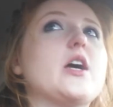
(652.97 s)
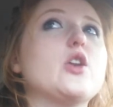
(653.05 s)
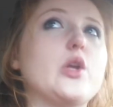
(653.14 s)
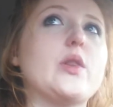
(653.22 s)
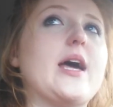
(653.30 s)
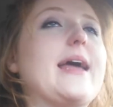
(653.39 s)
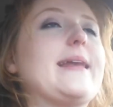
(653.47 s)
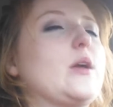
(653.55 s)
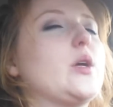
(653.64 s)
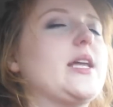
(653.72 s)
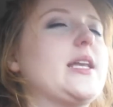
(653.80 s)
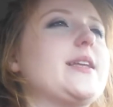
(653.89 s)
I knew that, and
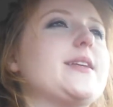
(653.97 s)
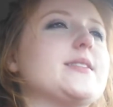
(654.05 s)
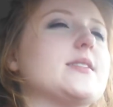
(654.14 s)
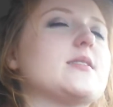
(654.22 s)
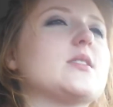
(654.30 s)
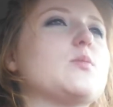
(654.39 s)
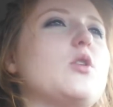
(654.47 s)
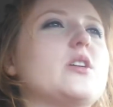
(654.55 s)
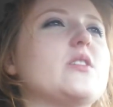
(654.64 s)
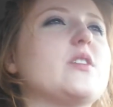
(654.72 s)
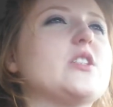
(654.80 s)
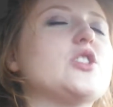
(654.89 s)
it's a small
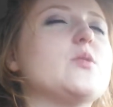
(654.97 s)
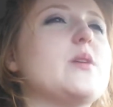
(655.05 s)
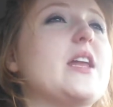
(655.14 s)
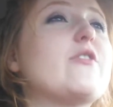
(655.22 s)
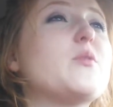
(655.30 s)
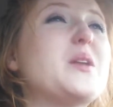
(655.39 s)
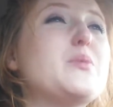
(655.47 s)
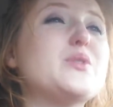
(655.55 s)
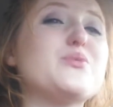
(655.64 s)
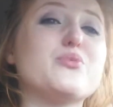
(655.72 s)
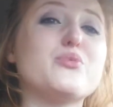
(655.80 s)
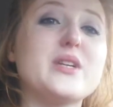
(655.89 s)
convention, but everybody was
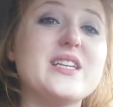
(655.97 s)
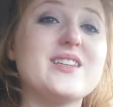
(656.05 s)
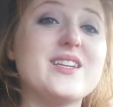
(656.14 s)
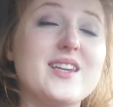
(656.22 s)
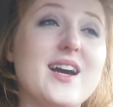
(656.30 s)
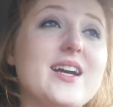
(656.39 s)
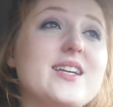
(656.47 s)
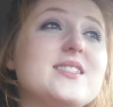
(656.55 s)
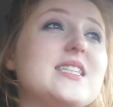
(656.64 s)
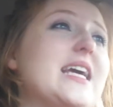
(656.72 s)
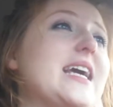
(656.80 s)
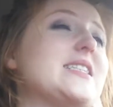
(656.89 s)
really
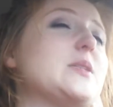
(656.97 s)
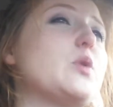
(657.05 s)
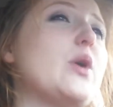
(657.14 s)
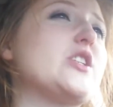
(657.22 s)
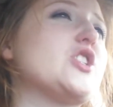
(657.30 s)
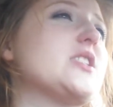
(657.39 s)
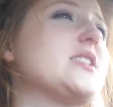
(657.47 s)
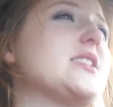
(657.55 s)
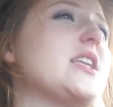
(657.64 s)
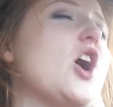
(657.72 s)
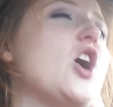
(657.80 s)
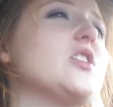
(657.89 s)
nice, and I had some questions,
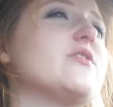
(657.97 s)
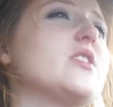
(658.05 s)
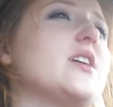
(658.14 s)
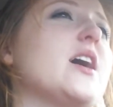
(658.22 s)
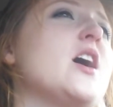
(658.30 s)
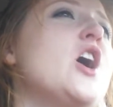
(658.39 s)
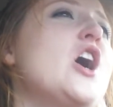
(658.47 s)
and all of the